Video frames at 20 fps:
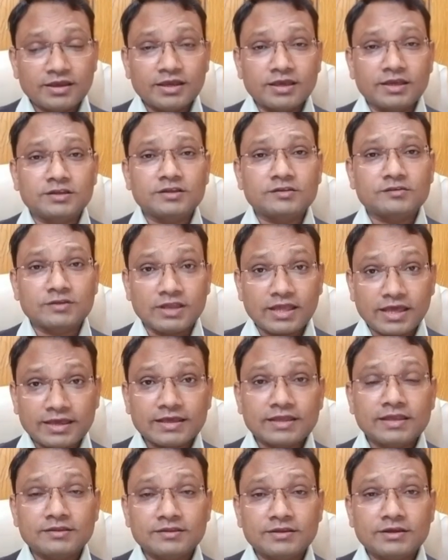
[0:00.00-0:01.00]
It is
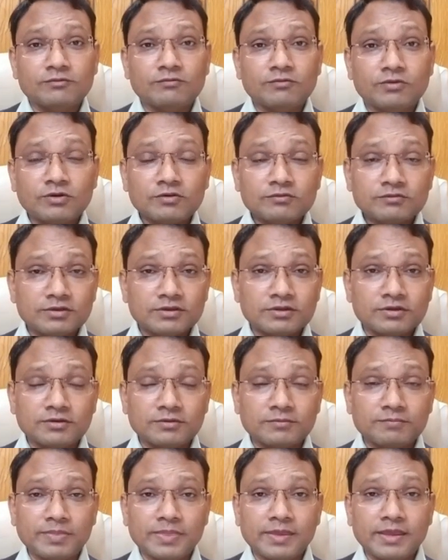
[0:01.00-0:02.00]
likely that one of
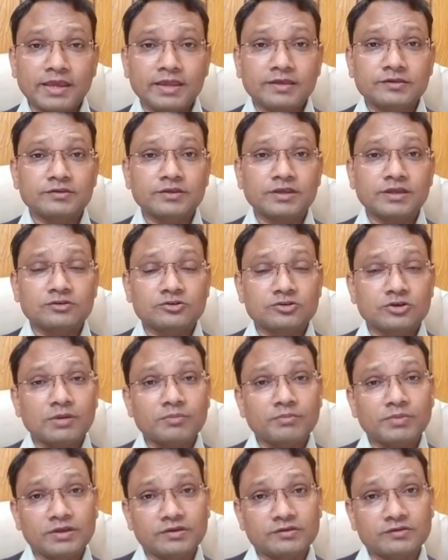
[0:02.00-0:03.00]
the essay
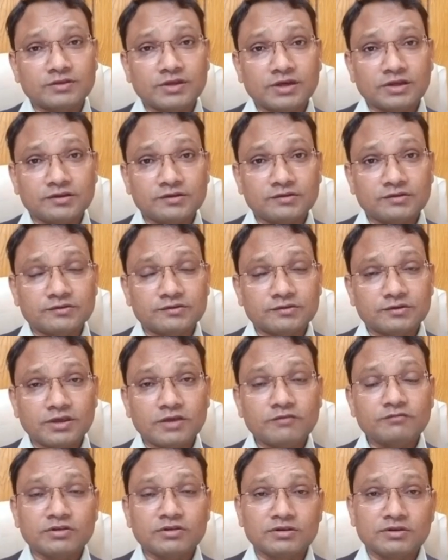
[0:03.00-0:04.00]
topics that is
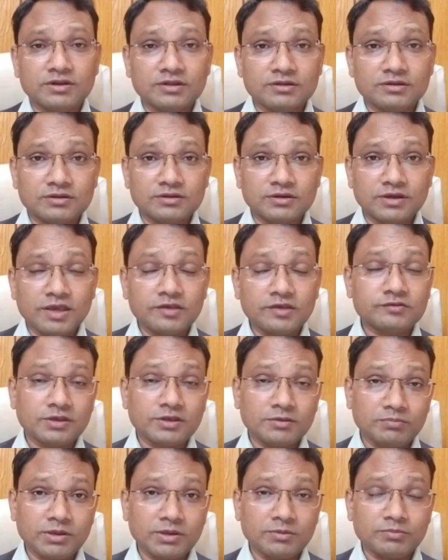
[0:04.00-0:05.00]
given in the
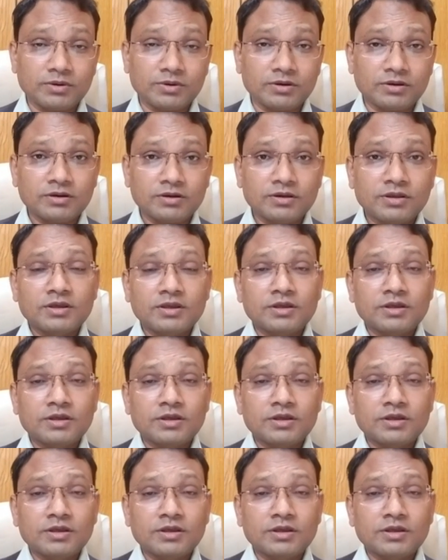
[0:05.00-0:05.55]
essay paper